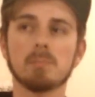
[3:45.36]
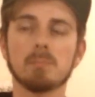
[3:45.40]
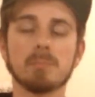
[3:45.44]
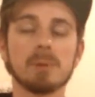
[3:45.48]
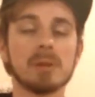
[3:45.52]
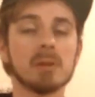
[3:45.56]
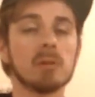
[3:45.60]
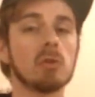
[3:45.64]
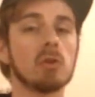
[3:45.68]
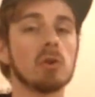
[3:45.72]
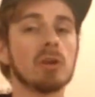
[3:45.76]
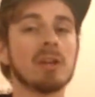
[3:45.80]

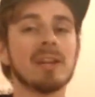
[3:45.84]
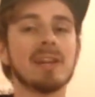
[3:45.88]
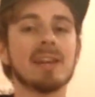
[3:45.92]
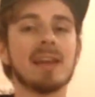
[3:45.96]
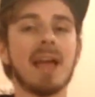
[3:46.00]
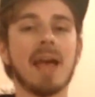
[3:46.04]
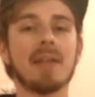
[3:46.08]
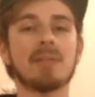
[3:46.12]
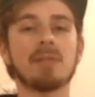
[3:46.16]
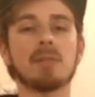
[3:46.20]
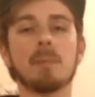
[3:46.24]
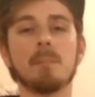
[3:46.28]
Be looking
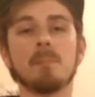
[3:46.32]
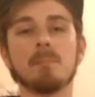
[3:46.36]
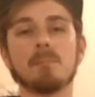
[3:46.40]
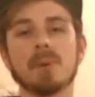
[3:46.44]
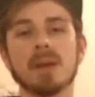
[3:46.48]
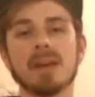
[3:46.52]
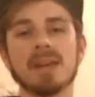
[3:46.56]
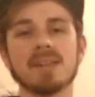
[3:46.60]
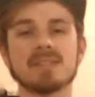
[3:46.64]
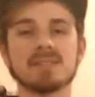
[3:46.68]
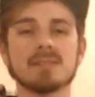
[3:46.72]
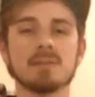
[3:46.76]
at the
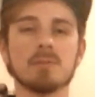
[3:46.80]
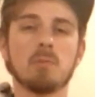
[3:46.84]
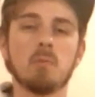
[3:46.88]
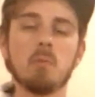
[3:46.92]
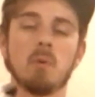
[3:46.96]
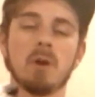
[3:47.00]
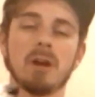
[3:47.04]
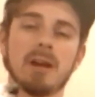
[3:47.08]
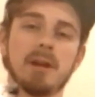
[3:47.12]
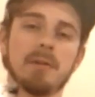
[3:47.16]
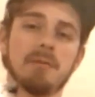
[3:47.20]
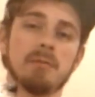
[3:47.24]
base of
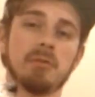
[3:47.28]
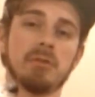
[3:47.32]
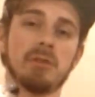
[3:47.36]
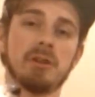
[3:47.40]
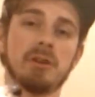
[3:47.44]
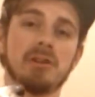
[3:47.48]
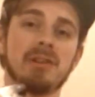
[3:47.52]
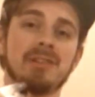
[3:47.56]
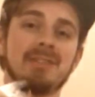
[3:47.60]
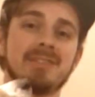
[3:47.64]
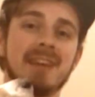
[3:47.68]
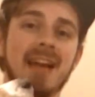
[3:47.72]
whatever
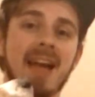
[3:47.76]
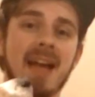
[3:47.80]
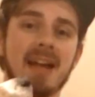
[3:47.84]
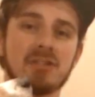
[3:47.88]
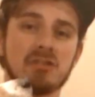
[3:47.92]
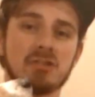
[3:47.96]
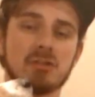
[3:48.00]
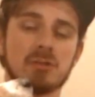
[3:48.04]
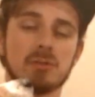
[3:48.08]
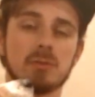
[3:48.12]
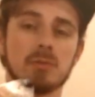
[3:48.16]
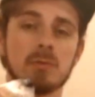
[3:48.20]
they're
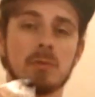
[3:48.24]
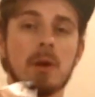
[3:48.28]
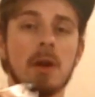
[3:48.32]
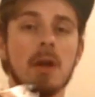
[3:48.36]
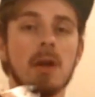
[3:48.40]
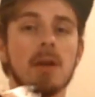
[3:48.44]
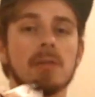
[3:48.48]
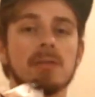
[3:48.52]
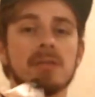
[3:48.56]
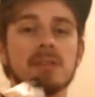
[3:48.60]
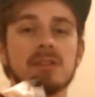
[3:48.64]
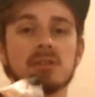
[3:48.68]
attached to.
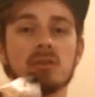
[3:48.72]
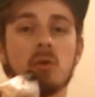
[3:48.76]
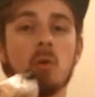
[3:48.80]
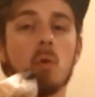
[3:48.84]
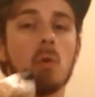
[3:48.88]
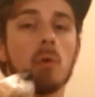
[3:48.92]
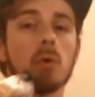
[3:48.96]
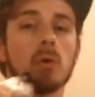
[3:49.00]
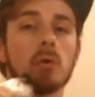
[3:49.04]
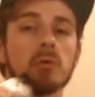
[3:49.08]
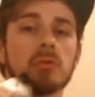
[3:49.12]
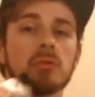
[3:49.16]
These
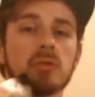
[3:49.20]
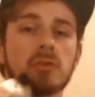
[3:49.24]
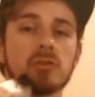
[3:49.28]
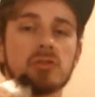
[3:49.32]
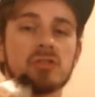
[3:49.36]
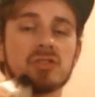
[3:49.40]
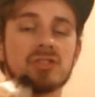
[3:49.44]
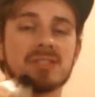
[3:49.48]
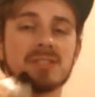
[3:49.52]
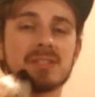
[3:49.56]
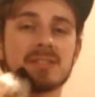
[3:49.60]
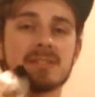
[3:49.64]
corals are
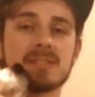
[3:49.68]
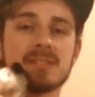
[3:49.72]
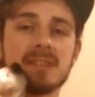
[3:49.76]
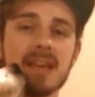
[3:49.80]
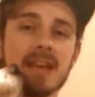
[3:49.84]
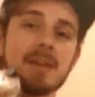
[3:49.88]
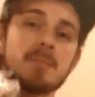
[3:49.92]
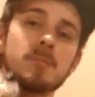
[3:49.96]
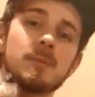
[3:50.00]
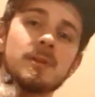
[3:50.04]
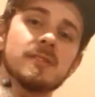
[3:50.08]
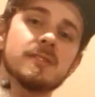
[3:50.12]
just
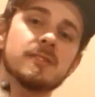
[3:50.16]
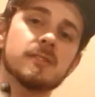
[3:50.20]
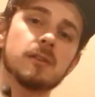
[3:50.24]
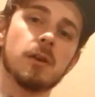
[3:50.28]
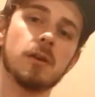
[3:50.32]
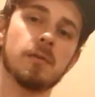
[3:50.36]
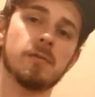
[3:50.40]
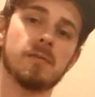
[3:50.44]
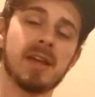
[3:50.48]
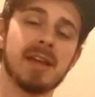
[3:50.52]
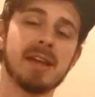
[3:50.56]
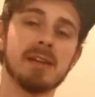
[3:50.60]
segments
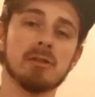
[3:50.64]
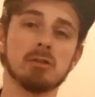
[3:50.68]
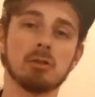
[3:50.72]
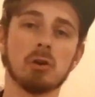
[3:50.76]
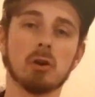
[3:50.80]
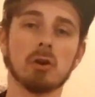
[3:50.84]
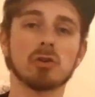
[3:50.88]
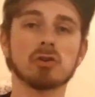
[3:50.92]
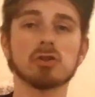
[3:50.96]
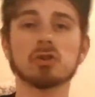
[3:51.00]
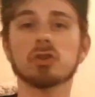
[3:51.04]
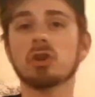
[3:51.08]
of a
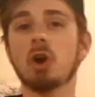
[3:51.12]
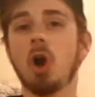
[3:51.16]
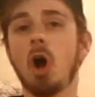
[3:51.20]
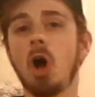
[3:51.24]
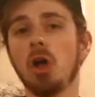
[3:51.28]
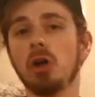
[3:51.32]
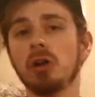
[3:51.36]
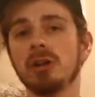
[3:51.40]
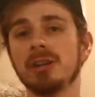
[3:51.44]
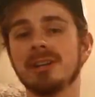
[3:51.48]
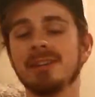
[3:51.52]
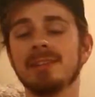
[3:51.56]
larger
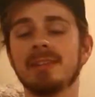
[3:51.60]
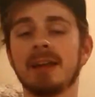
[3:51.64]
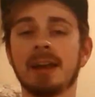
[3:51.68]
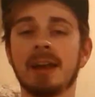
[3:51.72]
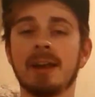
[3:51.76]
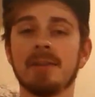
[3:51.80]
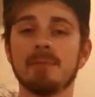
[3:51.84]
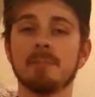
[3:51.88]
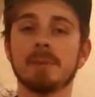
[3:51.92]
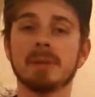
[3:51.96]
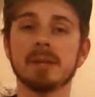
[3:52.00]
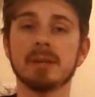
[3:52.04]
colony that
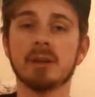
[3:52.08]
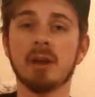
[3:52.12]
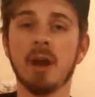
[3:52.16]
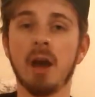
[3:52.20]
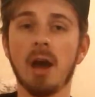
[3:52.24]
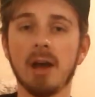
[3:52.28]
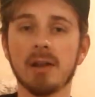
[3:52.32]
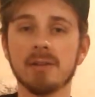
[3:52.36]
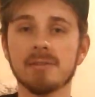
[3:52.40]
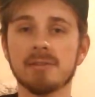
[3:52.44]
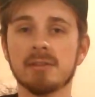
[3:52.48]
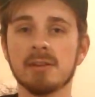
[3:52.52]
have been
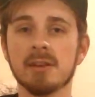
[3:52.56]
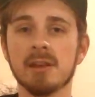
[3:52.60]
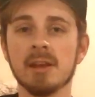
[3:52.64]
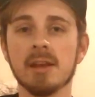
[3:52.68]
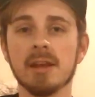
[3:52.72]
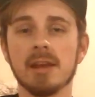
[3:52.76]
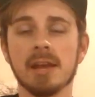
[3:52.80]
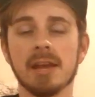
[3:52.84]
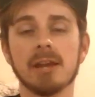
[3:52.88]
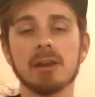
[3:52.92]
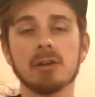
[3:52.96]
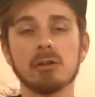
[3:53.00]
cut
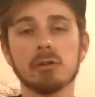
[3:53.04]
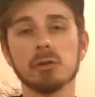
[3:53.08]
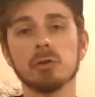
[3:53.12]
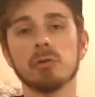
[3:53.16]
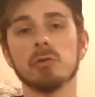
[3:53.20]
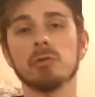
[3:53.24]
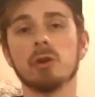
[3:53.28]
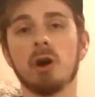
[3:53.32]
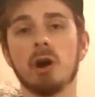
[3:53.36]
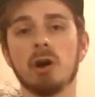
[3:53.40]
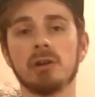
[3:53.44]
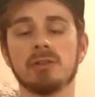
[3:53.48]
and
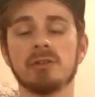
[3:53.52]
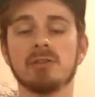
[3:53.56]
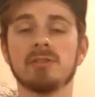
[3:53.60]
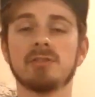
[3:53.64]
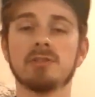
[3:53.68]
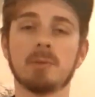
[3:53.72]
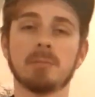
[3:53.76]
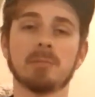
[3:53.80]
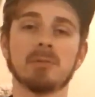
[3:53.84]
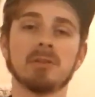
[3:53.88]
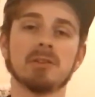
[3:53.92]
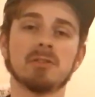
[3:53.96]
glued onto
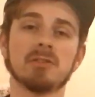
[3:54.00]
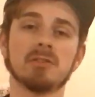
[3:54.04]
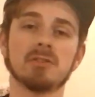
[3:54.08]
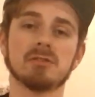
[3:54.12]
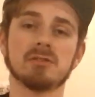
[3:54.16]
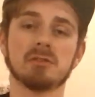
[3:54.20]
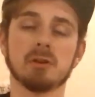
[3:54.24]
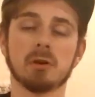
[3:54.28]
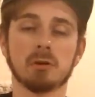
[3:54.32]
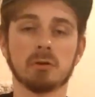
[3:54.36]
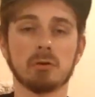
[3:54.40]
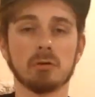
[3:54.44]
something to
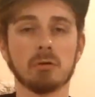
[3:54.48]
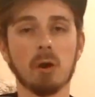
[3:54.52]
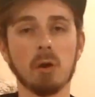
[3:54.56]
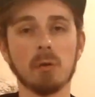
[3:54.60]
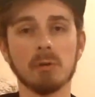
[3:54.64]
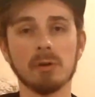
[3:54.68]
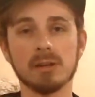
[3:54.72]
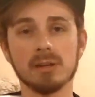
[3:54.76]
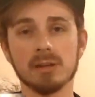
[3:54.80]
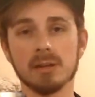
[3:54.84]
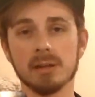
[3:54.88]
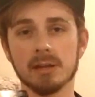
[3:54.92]
start
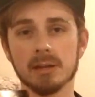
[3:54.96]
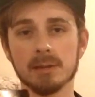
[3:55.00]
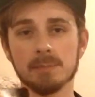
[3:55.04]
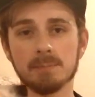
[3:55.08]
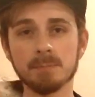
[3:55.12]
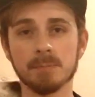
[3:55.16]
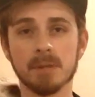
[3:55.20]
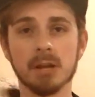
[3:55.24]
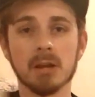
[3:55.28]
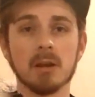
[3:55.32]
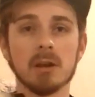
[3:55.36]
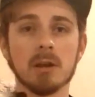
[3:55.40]
growing again.
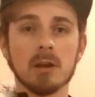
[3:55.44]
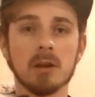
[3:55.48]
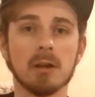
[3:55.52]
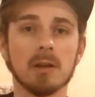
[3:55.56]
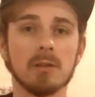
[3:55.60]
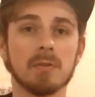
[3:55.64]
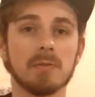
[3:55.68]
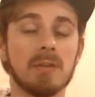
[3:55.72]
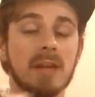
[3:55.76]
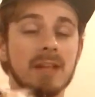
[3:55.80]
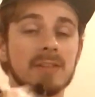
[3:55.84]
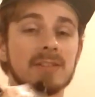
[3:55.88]

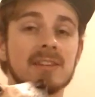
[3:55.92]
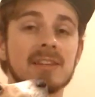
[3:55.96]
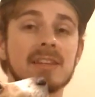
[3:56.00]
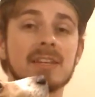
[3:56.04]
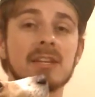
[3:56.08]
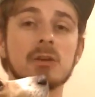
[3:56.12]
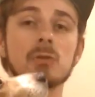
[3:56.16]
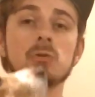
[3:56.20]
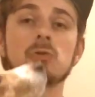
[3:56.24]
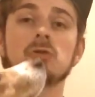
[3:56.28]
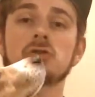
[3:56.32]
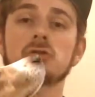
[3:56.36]
That's a
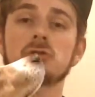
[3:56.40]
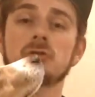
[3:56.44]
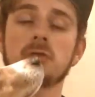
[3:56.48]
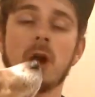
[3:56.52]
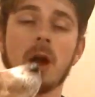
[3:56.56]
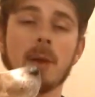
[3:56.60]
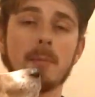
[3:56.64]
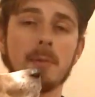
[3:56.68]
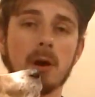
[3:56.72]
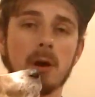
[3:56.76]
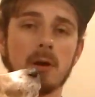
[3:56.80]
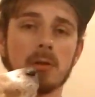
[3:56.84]
huge
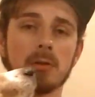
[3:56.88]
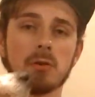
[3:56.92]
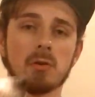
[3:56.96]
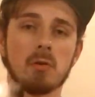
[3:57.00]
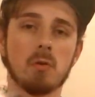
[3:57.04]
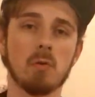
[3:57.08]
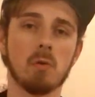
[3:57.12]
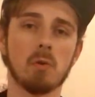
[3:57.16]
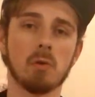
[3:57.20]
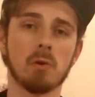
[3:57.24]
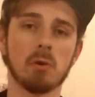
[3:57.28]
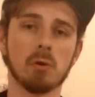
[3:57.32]
trauma on the
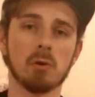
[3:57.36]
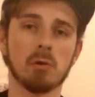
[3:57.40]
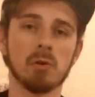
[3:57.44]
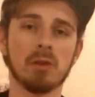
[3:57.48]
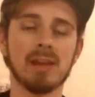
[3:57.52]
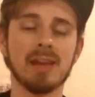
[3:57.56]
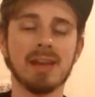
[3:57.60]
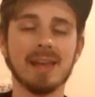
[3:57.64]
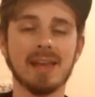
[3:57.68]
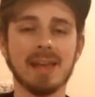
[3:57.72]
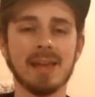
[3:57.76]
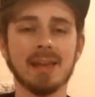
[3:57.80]
coral,
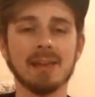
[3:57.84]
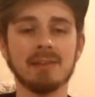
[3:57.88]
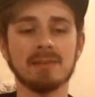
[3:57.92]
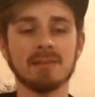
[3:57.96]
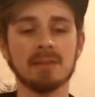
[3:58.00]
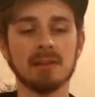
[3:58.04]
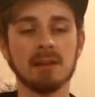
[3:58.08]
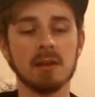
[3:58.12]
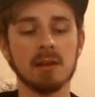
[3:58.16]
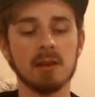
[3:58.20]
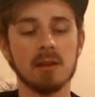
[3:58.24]
and